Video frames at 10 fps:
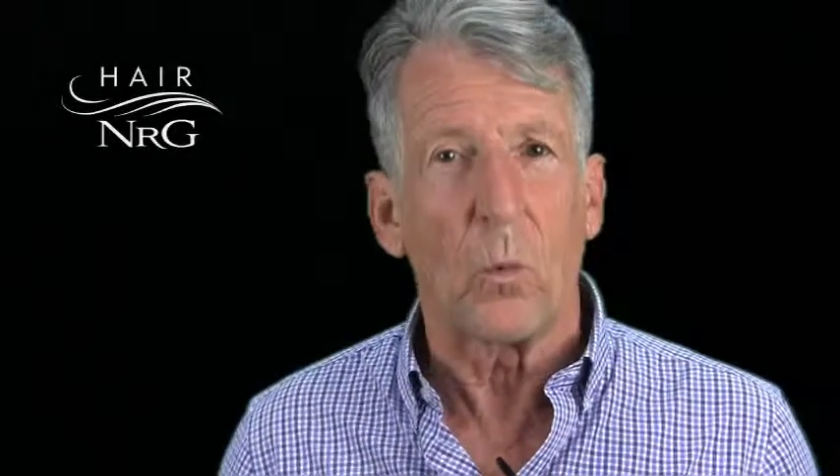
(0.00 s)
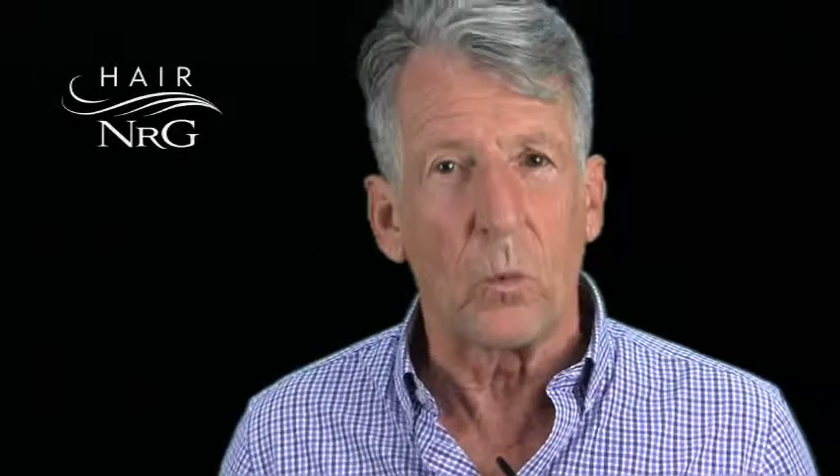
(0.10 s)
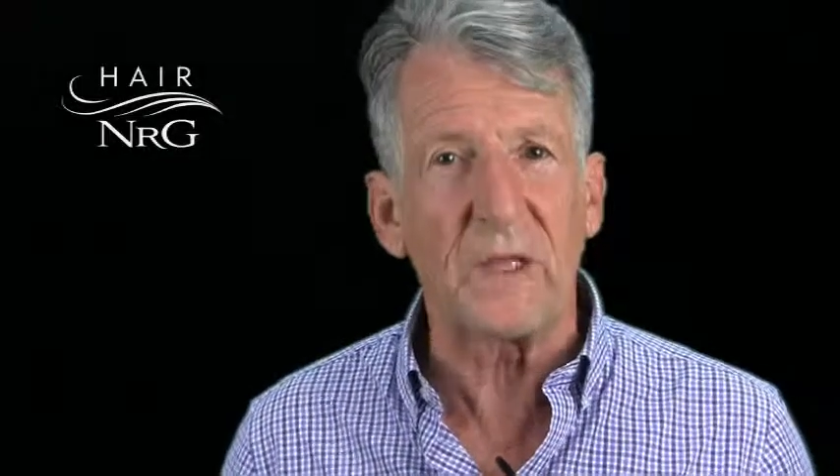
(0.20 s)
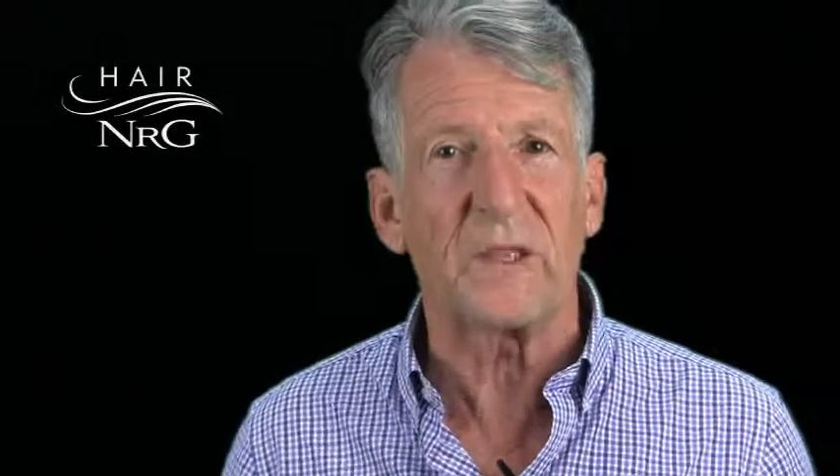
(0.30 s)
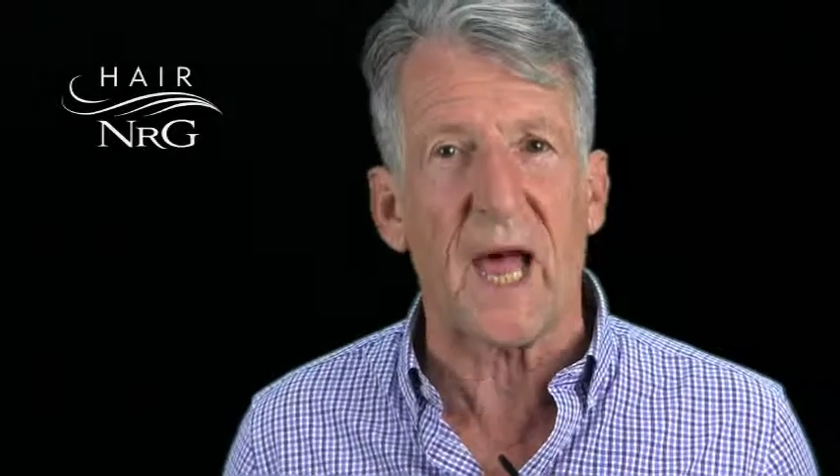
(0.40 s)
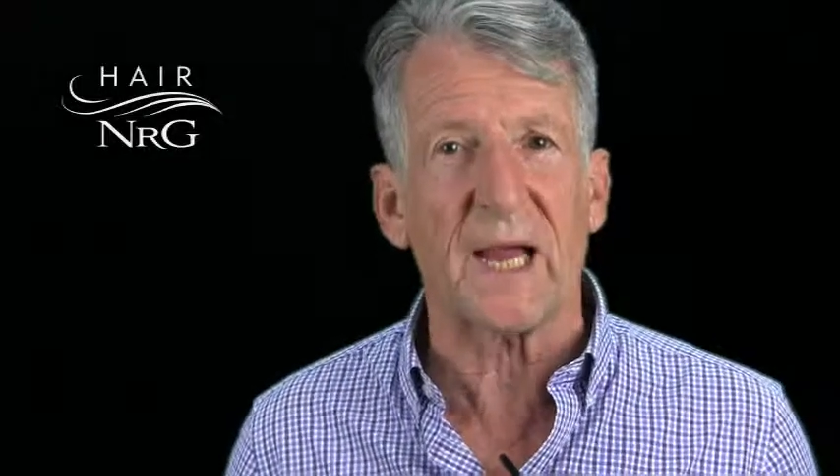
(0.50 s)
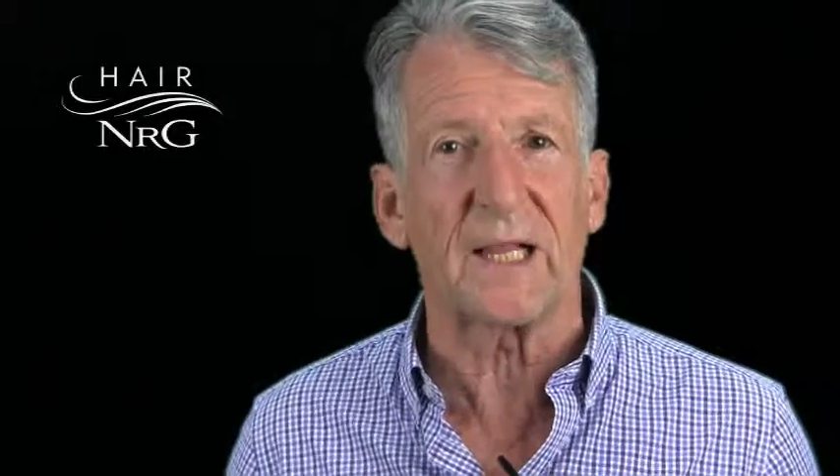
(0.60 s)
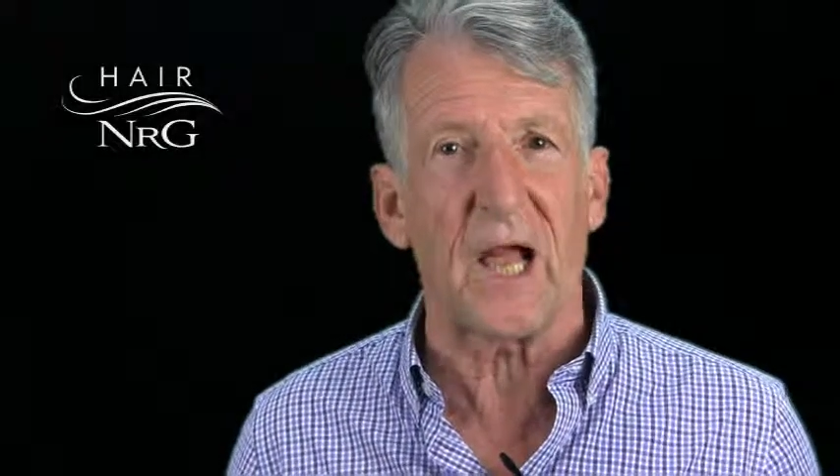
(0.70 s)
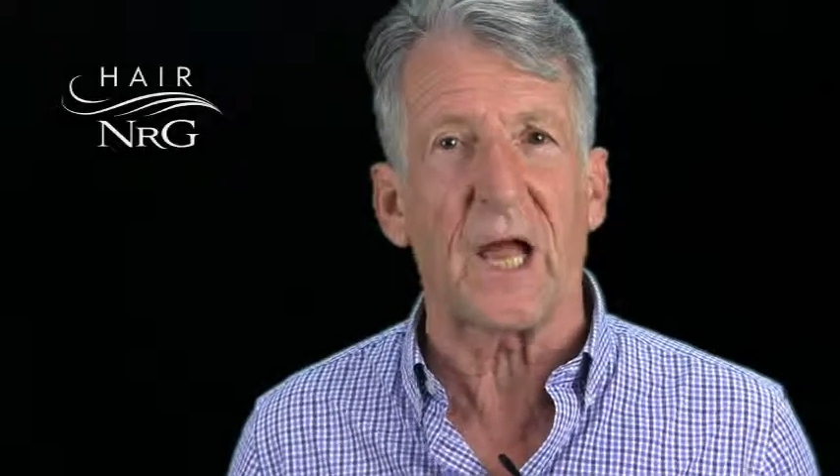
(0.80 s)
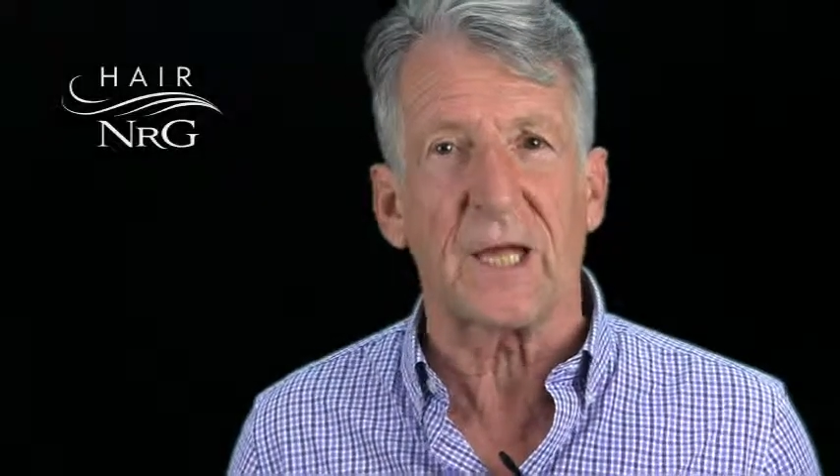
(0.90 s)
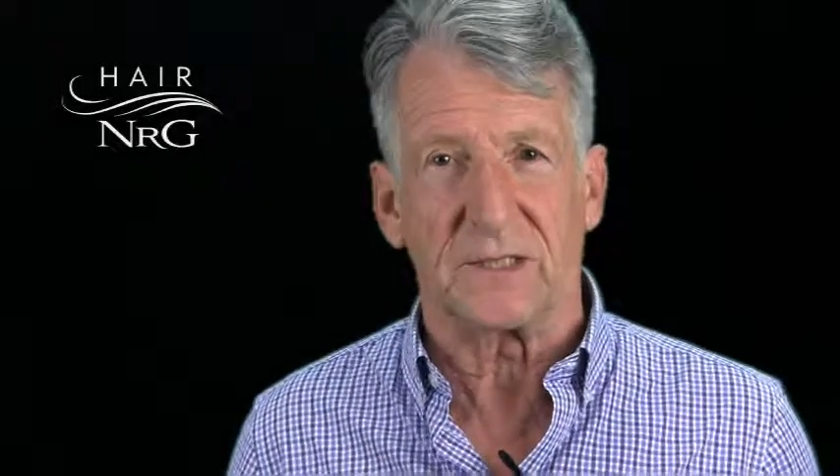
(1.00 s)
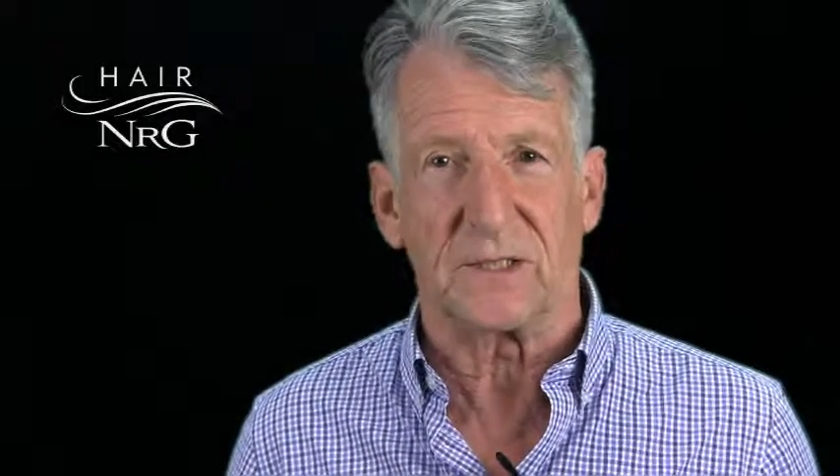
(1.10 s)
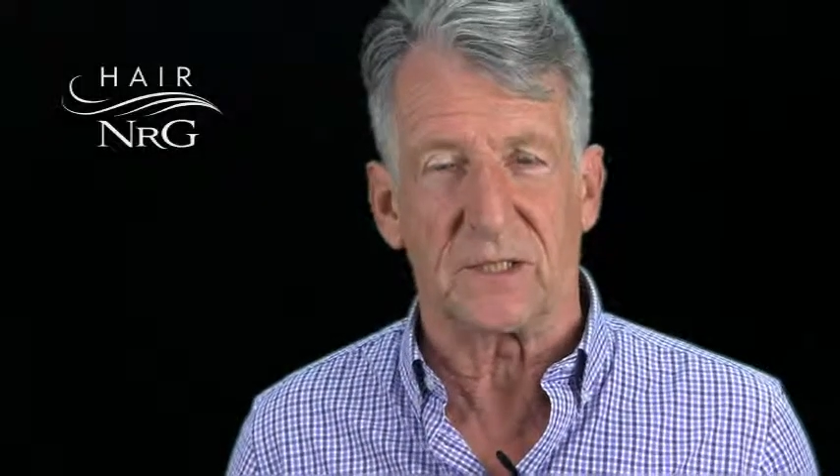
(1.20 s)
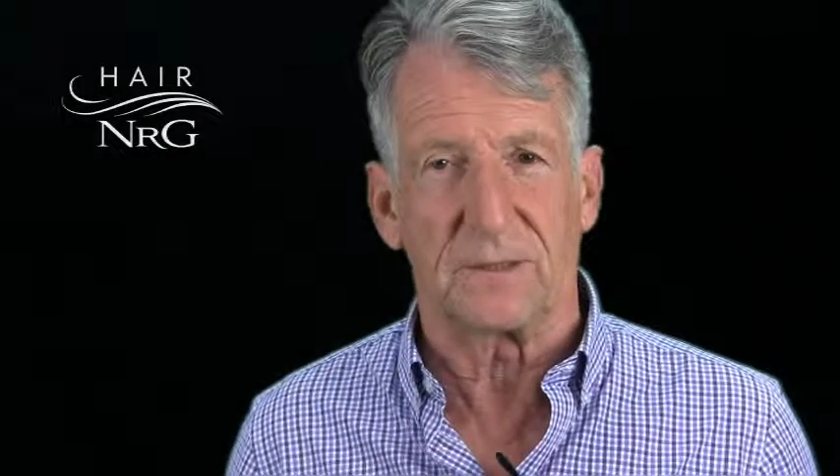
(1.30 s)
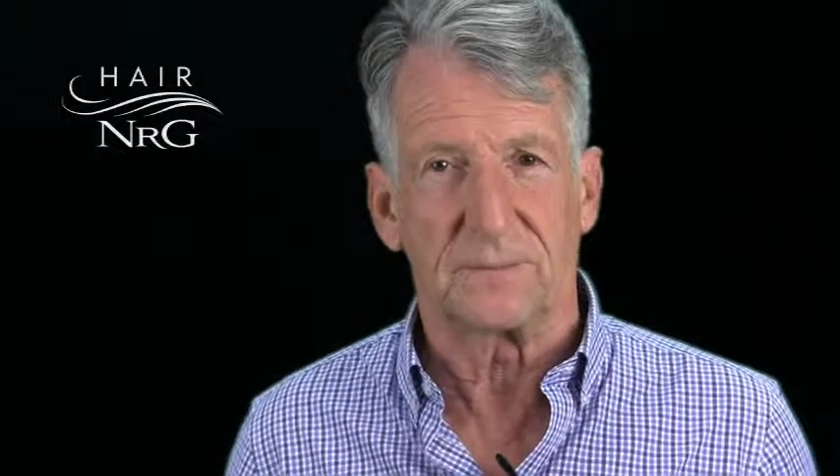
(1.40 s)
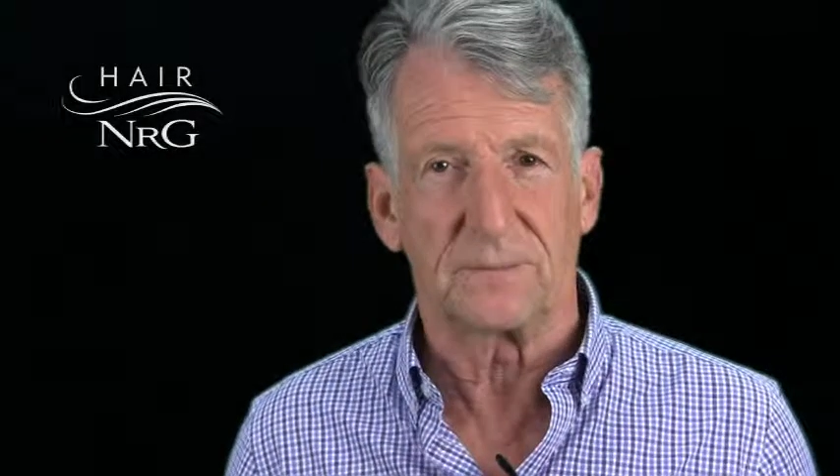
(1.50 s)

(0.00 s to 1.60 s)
with that client.